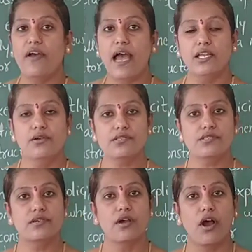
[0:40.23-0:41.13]

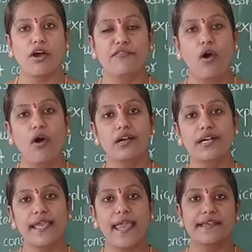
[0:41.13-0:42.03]
values of
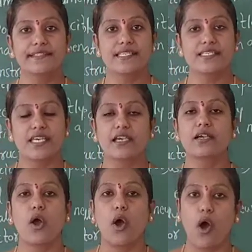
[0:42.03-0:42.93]
already
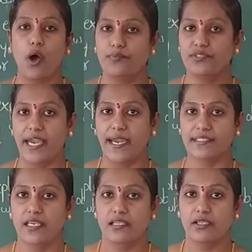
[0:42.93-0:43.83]
existing
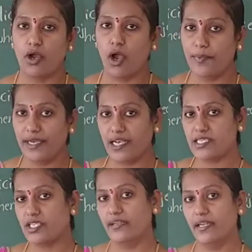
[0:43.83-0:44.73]
objects. The copy
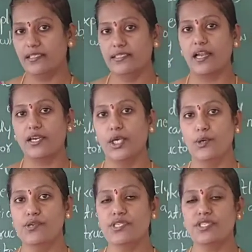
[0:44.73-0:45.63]
constructors
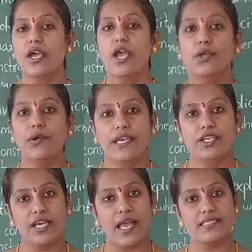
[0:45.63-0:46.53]
are used to
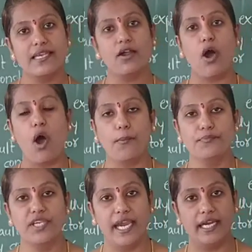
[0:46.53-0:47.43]
initialize an
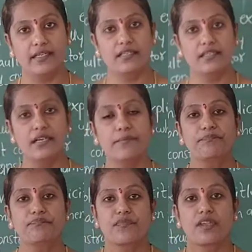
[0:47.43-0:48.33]
object
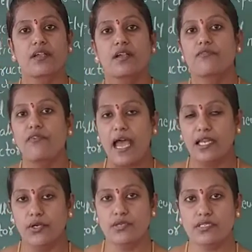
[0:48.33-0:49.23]

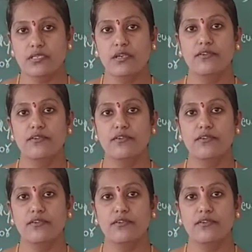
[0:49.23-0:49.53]
values